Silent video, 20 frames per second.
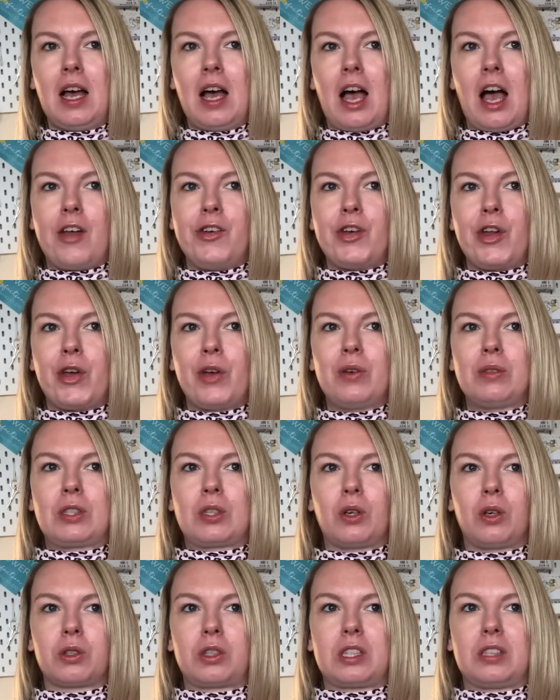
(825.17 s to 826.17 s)
a new
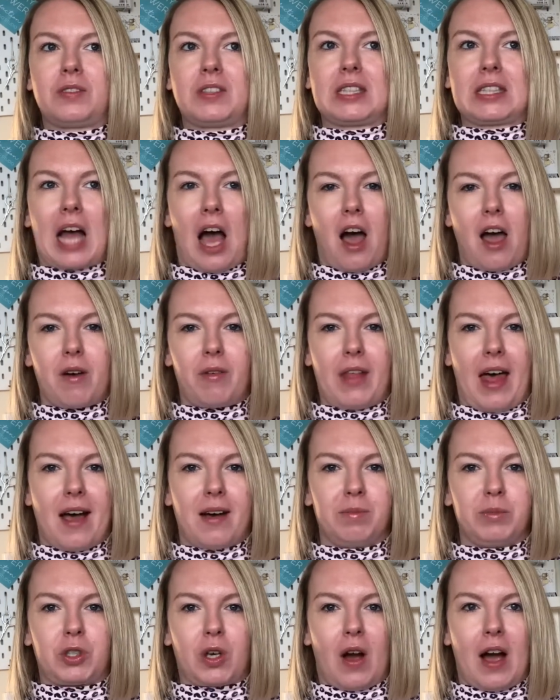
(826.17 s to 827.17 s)
sort of style that
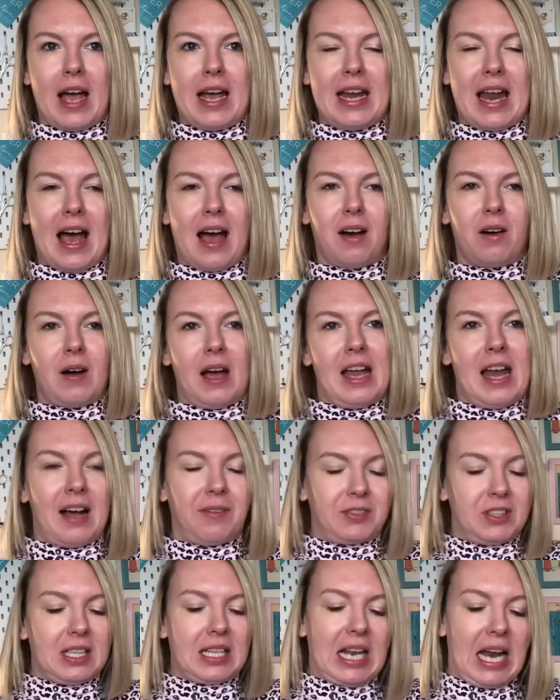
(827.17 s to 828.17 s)
I'm trying out, and
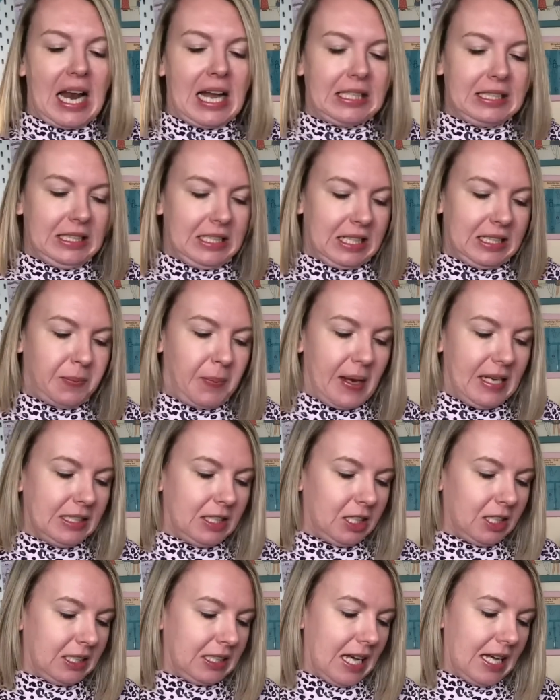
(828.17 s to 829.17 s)
after the Lanta's being
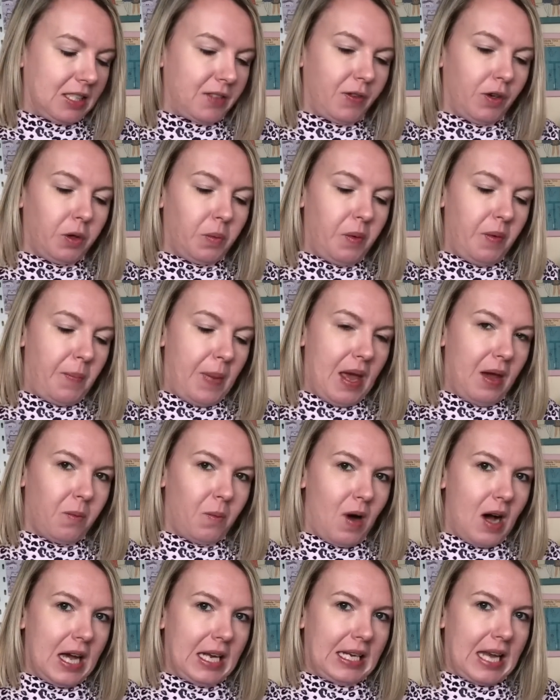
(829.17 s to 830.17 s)
successful with being
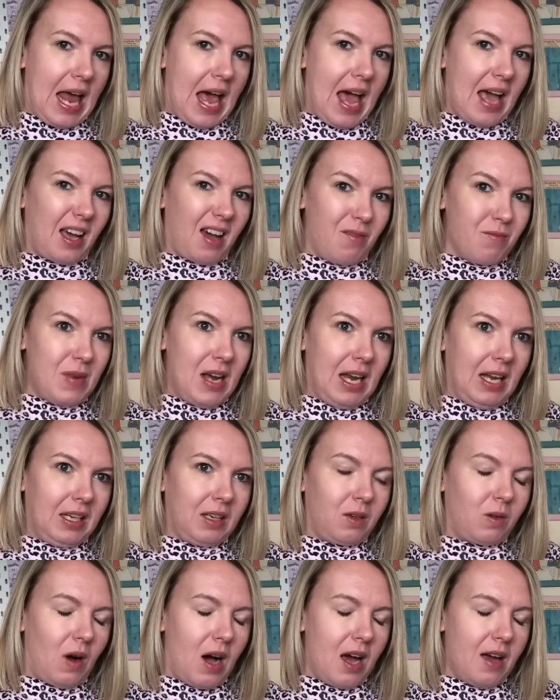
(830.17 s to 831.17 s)
wide leg, I'm really
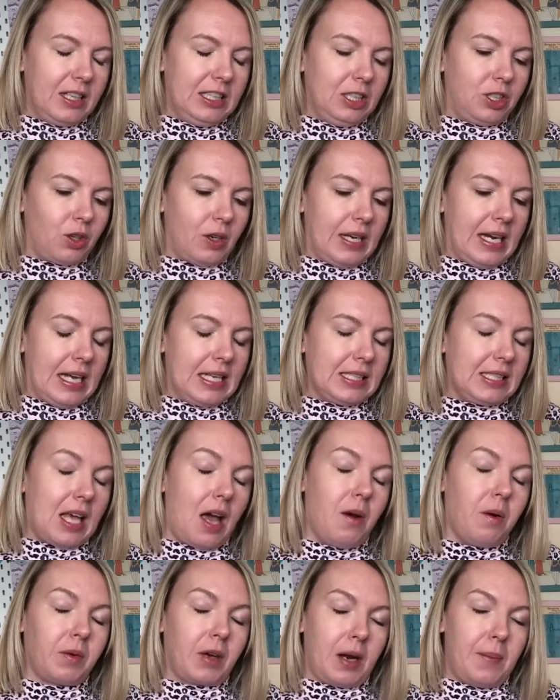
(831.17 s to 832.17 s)
quite enjoying it. So
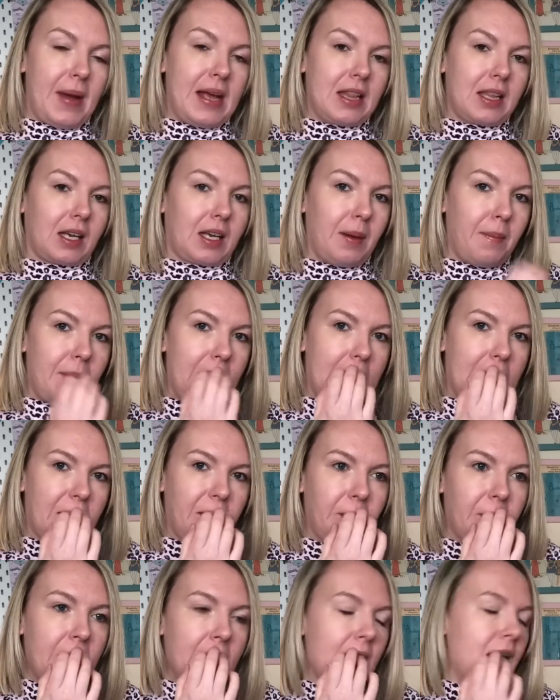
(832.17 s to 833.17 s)
I'm going to make the
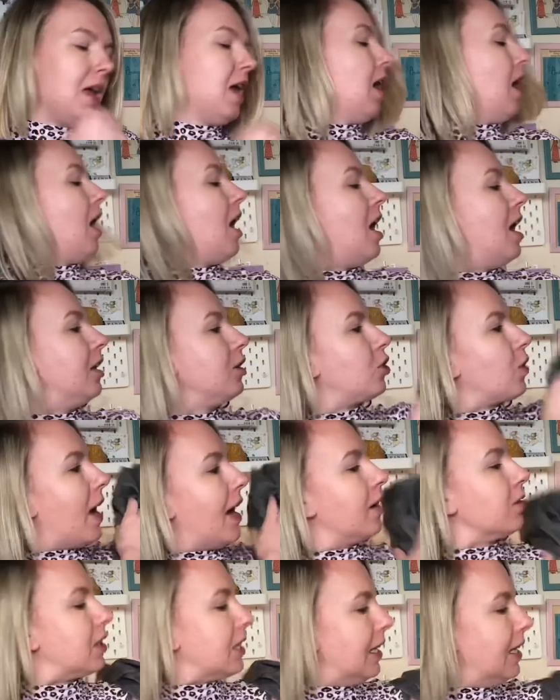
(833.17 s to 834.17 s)
Camille
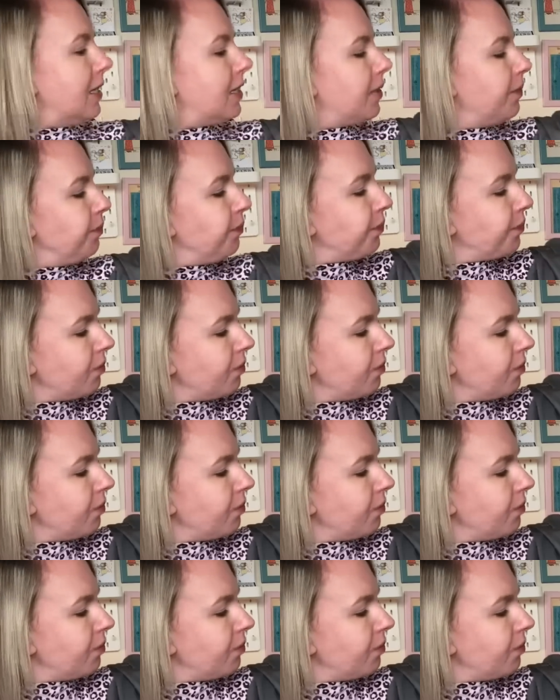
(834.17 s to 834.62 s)
trousers.